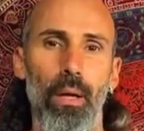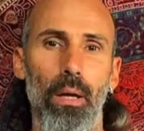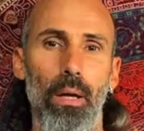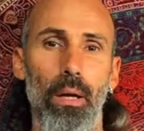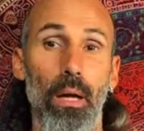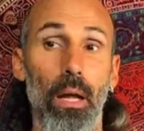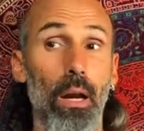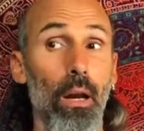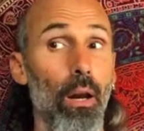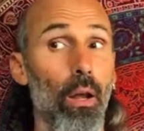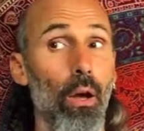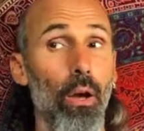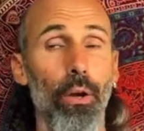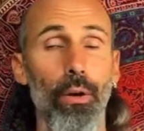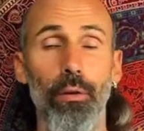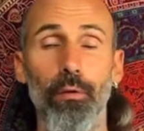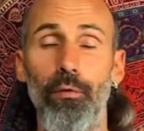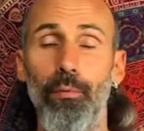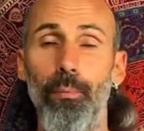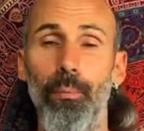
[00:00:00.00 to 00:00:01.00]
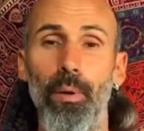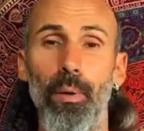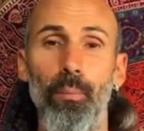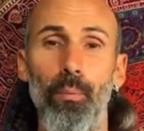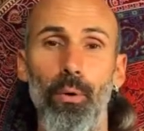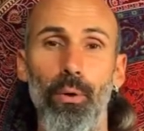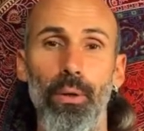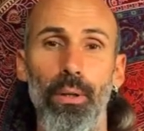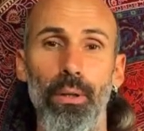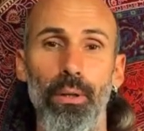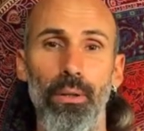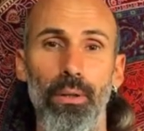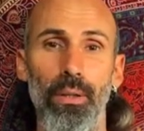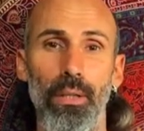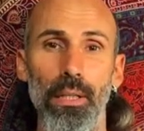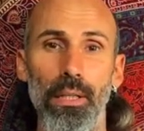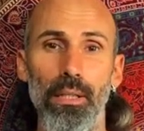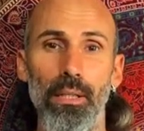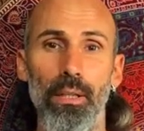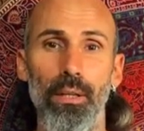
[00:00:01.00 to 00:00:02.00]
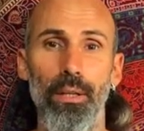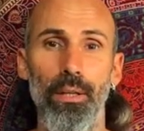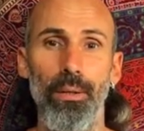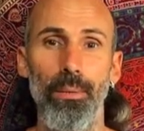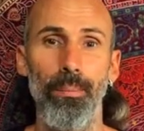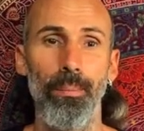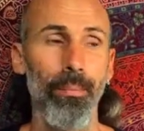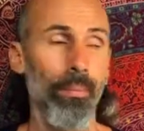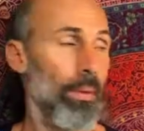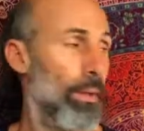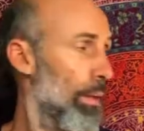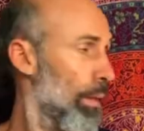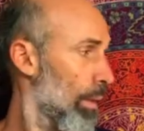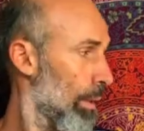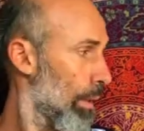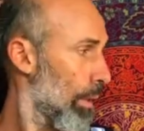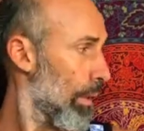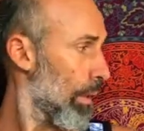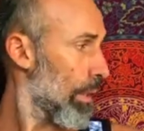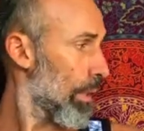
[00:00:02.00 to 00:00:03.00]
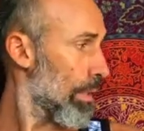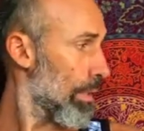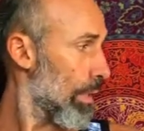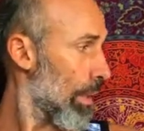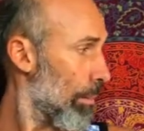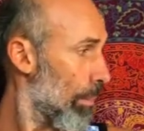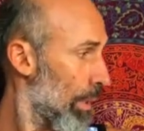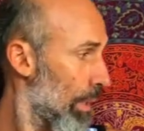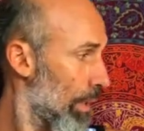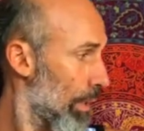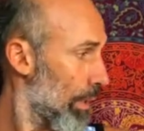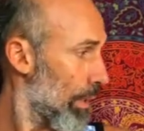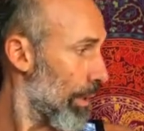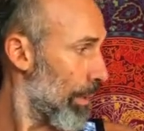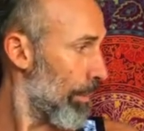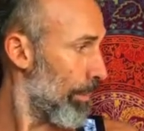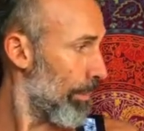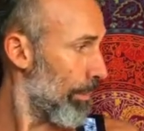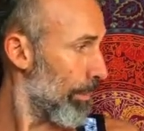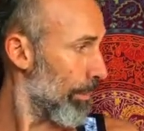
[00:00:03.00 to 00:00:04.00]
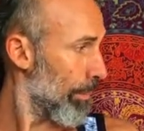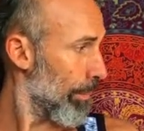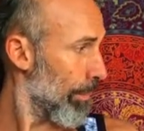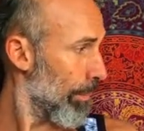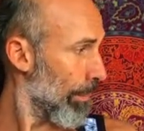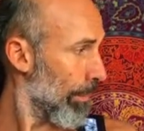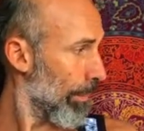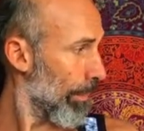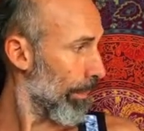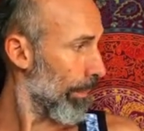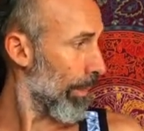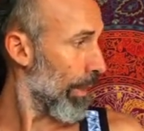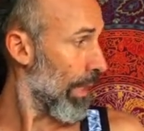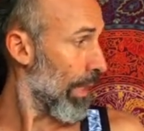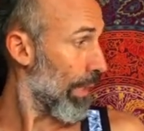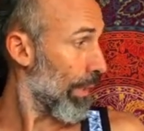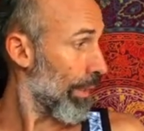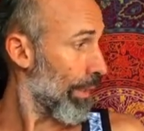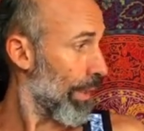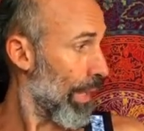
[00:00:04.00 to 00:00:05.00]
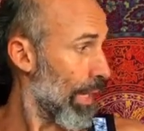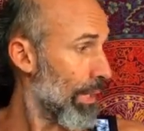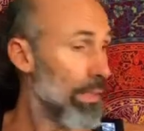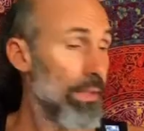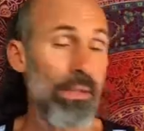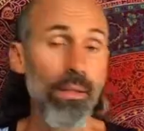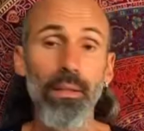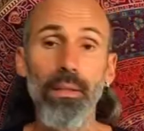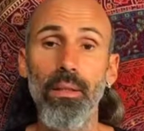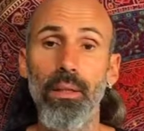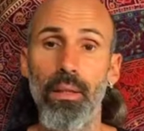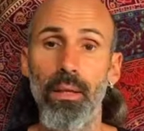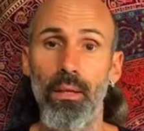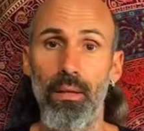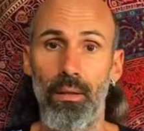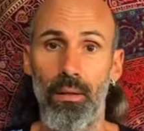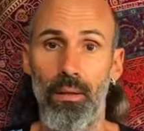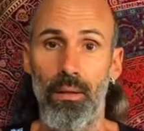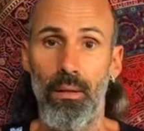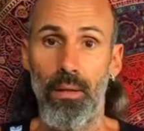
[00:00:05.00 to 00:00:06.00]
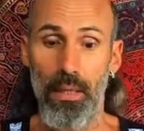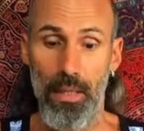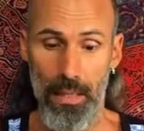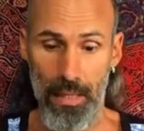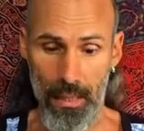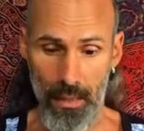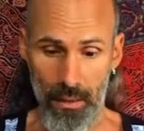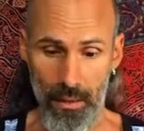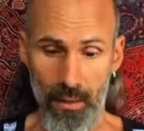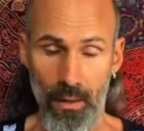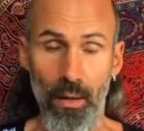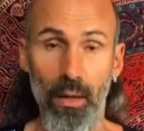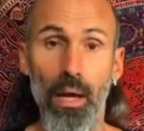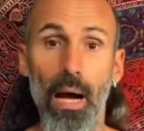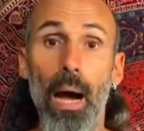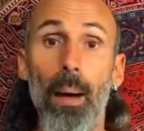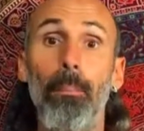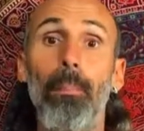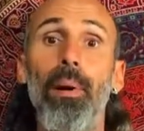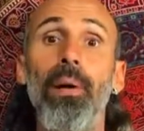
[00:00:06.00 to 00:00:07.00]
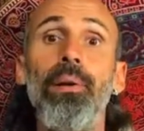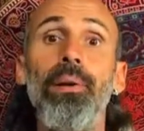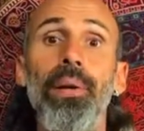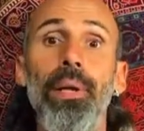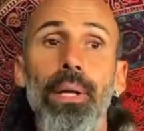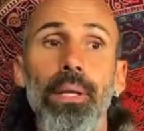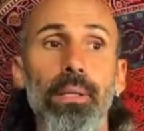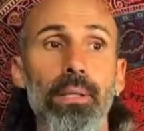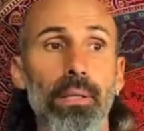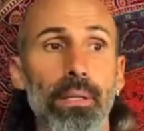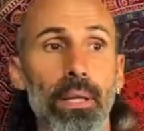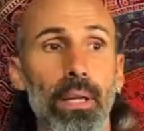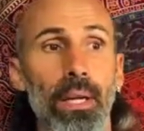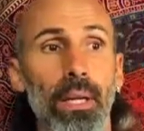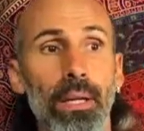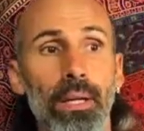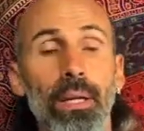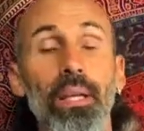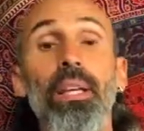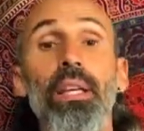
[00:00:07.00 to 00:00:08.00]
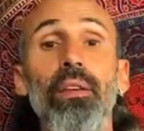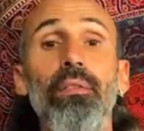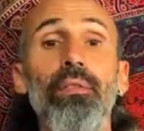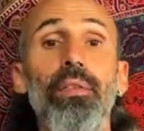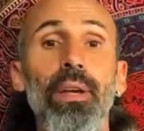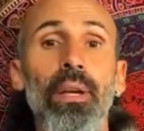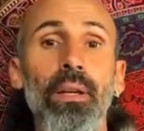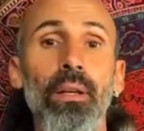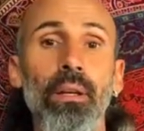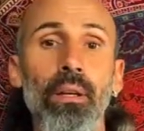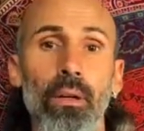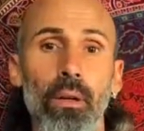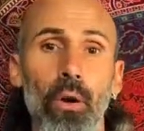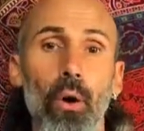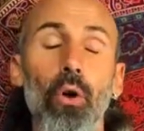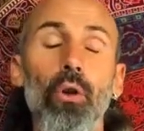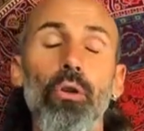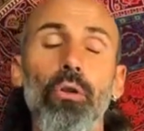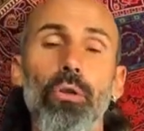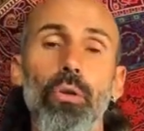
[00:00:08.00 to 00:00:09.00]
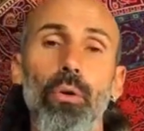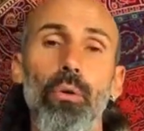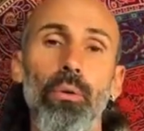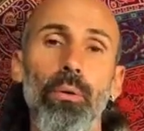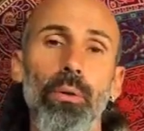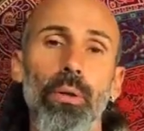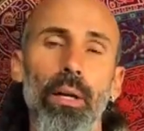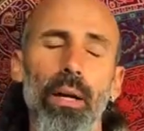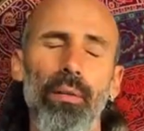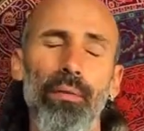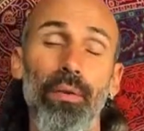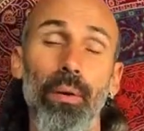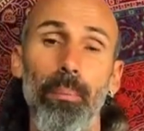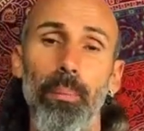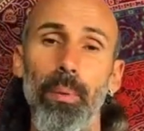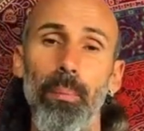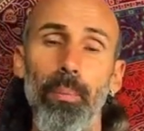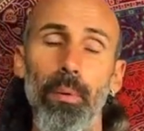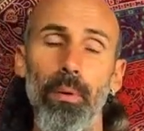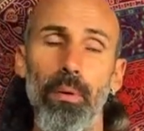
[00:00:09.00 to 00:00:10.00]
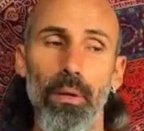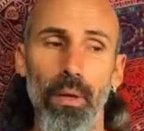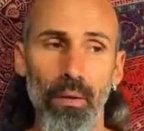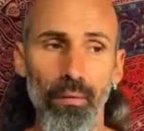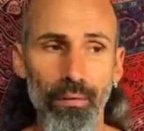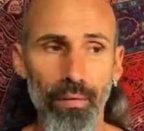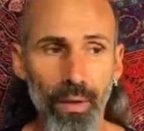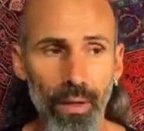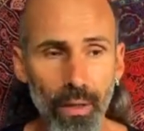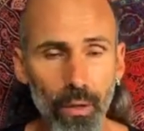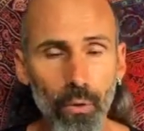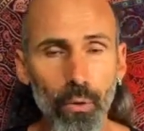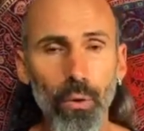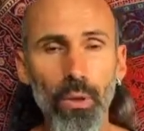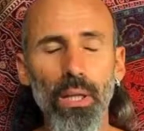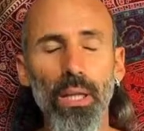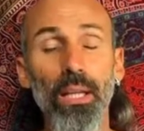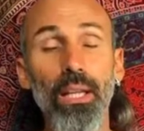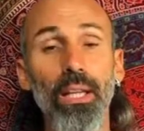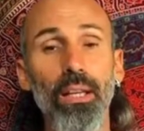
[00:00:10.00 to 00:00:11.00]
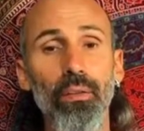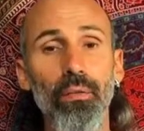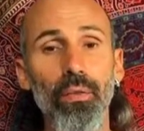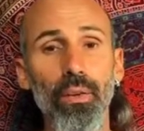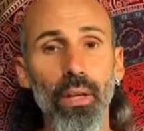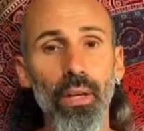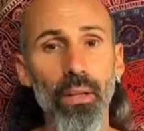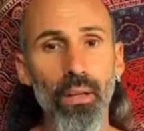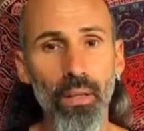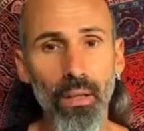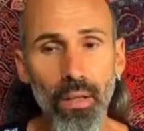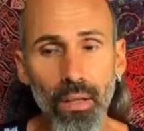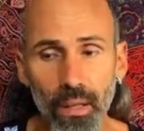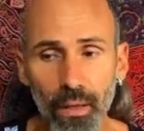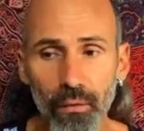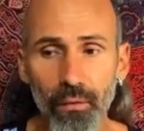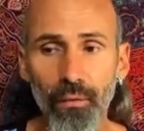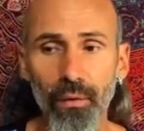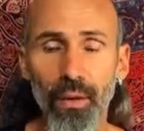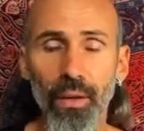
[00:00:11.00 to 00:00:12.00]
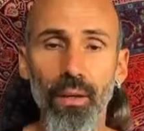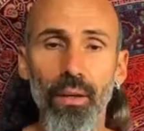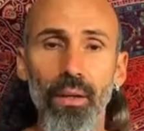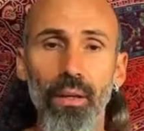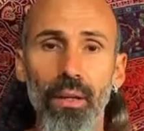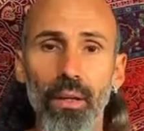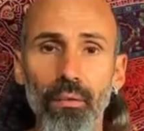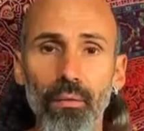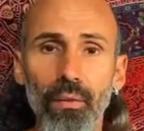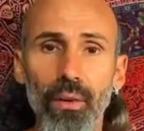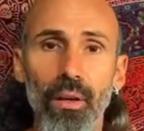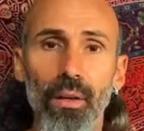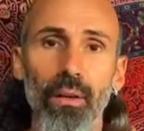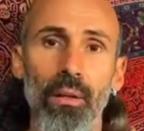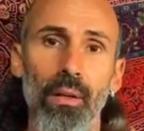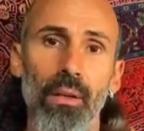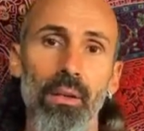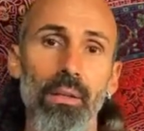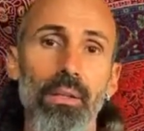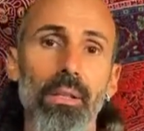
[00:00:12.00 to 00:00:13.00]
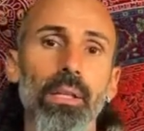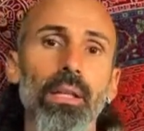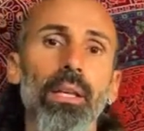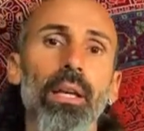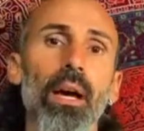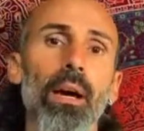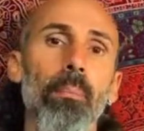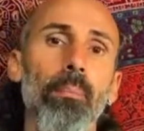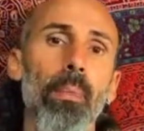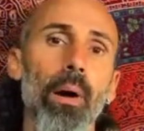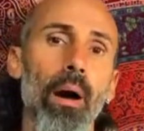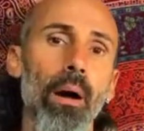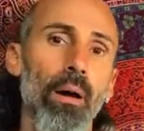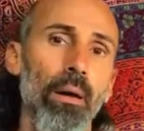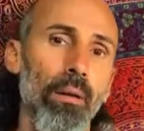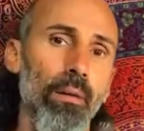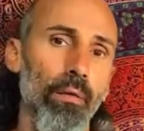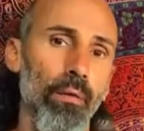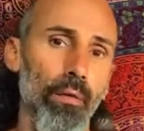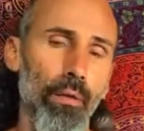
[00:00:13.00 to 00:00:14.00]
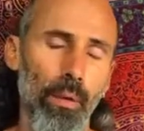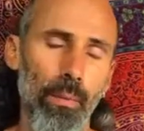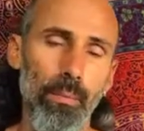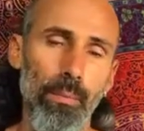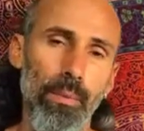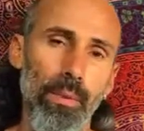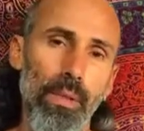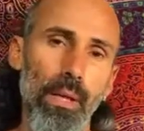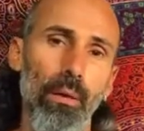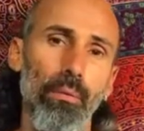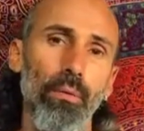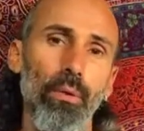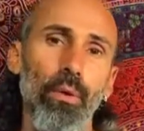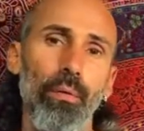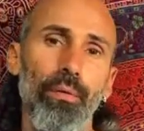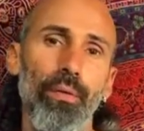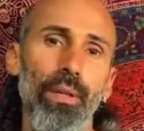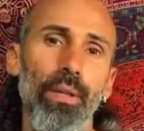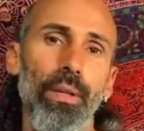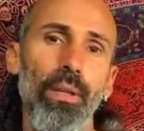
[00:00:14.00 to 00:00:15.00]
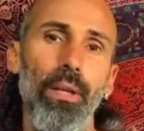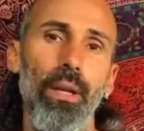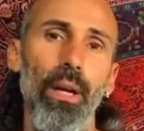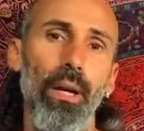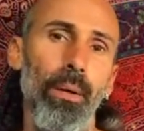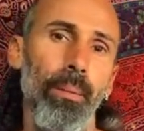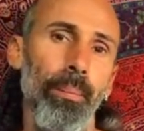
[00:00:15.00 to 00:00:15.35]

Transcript: A lot of memory is there. Stability, density in abundance in giving also. Kapha people, they are very good in giving. Siyama from south of India,